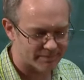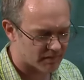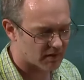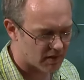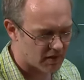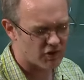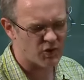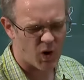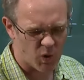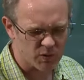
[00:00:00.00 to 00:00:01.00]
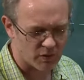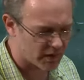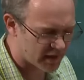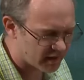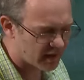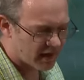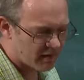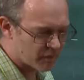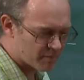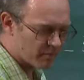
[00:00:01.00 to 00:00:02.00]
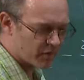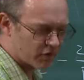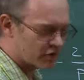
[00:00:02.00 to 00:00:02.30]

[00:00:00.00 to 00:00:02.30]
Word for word: You can do Holder, okay, with